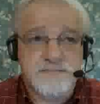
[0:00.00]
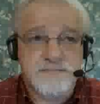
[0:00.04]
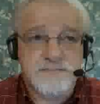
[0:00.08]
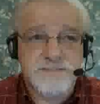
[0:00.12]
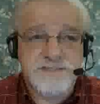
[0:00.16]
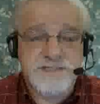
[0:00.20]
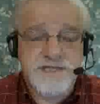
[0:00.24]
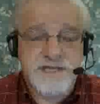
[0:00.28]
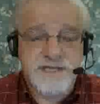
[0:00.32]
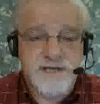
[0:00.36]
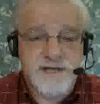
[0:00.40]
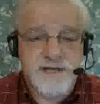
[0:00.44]

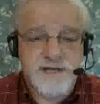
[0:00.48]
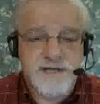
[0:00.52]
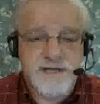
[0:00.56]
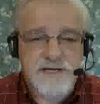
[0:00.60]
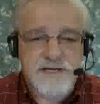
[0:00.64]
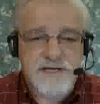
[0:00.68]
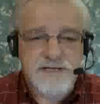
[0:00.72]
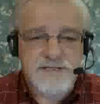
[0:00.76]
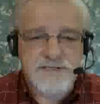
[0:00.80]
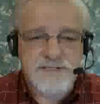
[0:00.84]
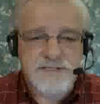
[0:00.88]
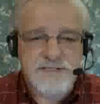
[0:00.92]

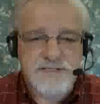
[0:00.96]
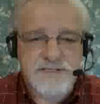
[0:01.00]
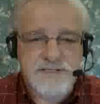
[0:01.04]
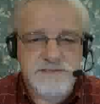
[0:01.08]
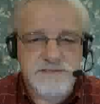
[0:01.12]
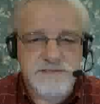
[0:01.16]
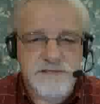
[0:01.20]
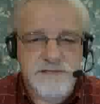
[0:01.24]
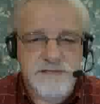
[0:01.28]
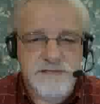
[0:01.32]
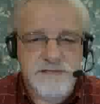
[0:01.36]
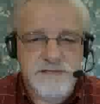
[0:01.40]
CIS
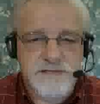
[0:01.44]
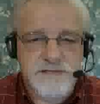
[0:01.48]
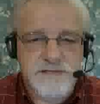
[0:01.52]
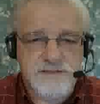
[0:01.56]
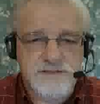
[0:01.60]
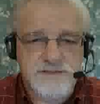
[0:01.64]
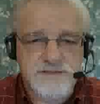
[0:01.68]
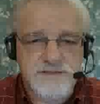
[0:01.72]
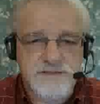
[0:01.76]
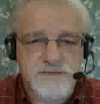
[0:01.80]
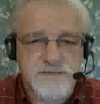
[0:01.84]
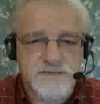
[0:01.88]
uh,
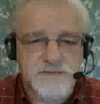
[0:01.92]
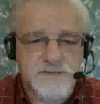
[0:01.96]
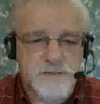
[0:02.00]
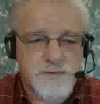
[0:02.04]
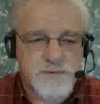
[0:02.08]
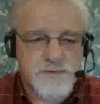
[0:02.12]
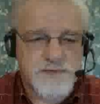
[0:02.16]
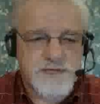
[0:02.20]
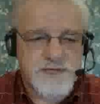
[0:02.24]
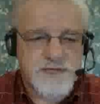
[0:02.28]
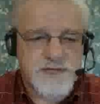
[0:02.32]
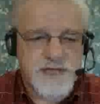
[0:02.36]

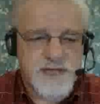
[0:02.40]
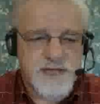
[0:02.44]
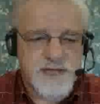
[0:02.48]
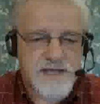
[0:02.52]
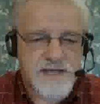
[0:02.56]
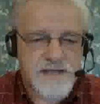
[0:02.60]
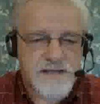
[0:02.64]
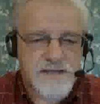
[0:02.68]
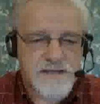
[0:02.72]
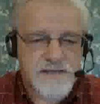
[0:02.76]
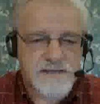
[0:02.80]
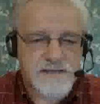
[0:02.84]

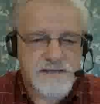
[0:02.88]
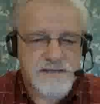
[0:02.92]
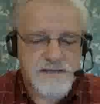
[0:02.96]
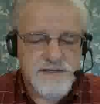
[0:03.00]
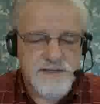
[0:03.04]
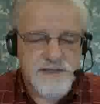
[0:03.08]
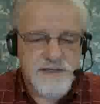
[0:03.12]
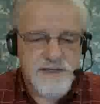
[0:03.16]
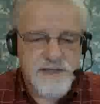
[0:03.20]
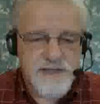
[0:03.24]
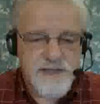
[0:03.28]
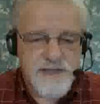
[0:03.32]
240L,
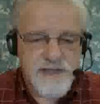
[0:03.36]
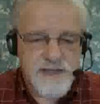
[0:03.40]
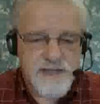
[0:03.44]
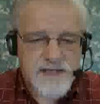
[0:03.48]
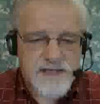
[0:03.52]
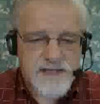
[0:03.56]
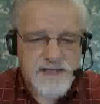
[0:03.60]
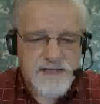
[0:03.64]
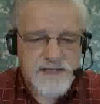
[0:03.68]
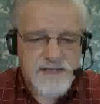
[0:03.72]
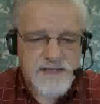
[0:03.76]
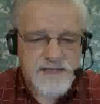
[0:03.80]

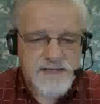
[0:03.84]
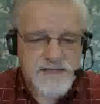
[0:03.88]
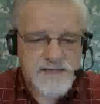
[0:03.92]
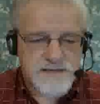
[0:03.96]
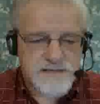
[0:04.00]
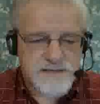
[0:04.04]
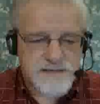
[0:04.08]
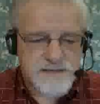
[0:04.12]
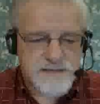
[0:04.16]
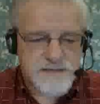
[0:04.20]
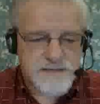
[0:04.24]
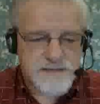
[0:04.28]
and
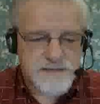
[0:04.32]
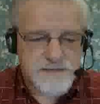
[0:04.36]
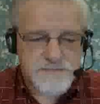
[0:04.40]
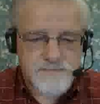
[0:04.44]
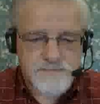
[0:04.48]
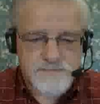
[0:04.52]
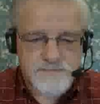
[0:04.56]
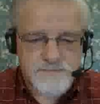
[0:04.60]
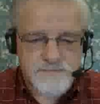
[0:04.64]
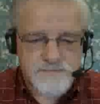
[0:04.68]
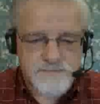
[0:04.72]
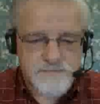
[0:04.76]

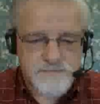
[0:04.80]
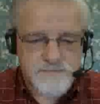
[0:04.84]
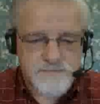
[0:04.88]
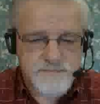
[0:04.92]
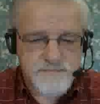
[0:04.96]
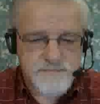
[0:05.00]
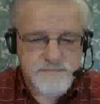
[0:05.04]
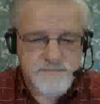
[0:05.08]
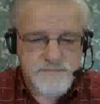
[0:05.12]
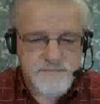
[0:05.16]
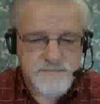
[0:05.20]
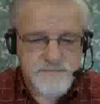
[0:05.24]
um,
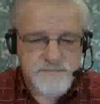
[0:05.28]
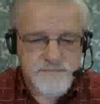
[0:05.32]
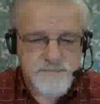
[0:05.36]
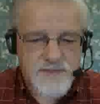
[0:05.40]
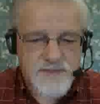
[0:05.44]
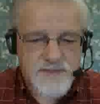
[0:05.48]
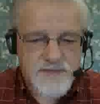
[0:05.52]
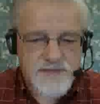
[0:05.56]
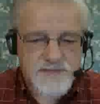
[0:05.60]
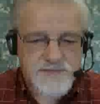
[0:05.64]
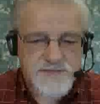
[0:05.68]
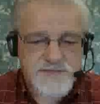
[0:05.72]

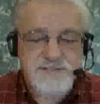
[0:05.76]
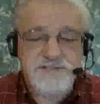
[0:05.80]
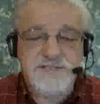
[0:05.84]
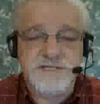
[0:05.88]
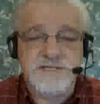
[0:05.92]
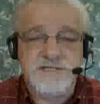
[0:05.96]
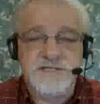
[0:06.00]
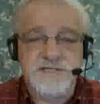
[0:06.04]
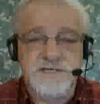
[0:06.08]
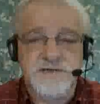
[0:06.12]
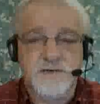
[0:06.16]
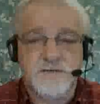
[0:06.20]
uh, this
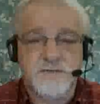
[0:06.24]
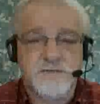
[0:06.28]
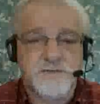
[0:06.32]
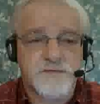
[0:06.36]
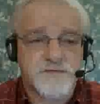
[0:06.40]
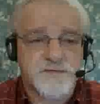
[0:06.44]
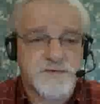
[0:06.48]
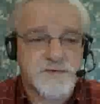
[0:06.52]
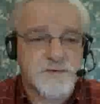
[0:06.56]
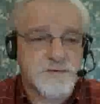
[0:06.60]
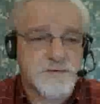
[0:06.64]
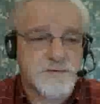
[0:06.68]
is an
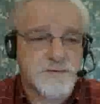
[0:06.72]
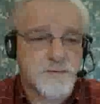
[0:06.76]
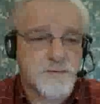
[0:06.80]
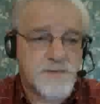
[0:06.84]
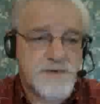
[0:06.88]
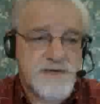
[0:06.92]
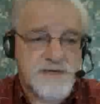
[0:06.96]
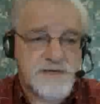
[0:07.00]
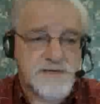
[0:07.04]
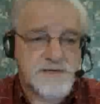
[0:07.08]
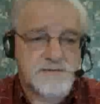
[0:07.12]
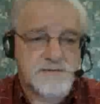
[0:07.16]
overview of the
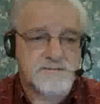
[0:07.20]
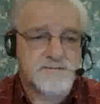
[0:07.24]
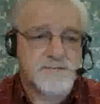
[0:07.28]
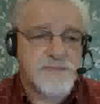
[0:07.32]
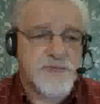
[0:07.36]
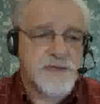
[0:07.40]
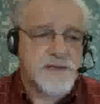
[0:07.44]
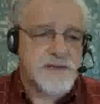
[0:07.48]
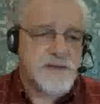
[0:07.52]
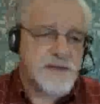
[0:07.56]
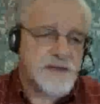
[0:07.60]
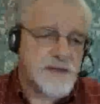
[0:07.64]
week.
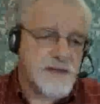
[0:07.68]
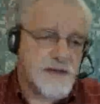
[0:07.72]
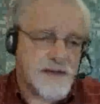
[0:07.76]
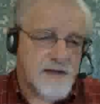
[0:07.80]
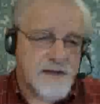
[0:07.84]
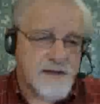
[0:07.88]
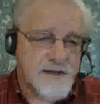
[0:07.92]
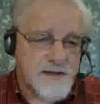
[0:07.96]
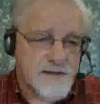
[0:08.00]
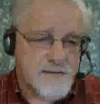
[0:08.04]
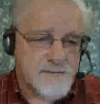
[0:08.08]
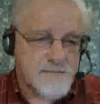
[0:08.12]

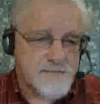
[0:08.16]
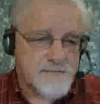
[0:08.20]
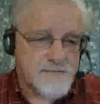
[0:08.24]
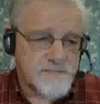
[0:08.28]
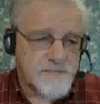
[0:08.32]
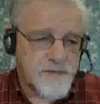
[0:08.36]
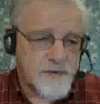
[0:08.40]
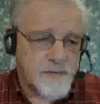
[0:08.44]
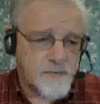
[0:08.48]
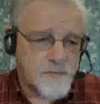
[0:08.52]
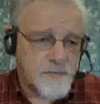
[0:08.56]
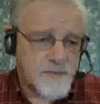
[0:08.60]

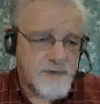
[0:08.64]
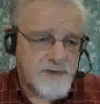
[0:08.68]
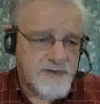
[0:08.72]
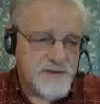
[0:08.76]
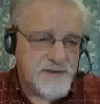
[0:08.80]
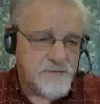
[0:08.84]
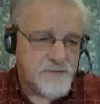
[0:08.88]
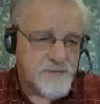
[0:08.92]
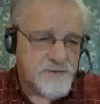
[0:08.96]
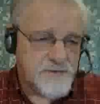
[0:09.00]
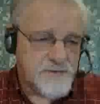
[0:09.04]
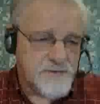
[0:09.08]
Um, we
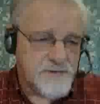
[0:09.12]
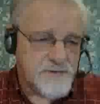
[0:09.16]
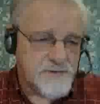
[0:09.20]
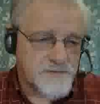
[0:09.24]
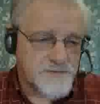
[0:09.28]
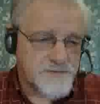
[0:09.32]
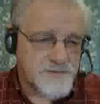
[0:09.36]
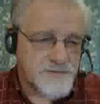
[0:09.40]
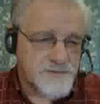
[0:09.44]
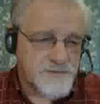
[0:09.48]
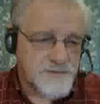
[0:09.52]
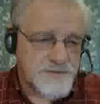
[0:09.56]
will go
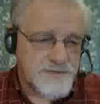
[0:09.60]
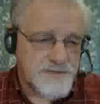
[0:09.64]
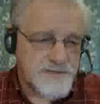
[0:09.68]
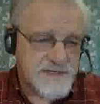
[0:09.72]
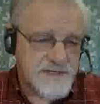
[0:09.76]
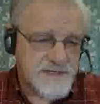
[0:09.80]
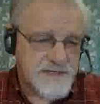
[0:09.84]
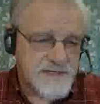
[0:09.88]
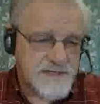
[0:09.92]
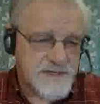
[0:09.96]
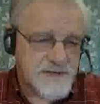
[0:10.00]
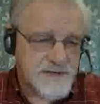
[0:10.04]
through
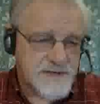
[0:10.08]
the